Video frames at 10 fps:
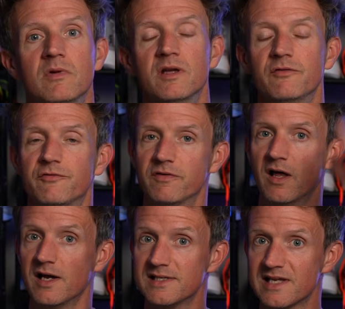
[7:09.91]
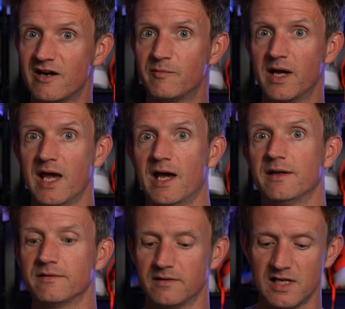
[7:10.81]
it flies out of my
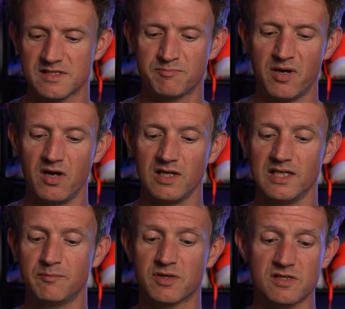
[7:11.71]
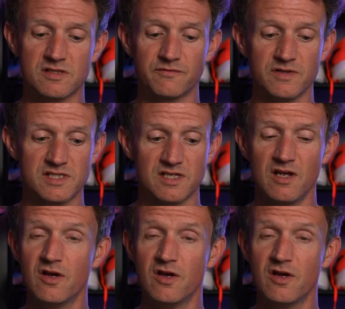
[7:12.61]
hand, and that's partly because of this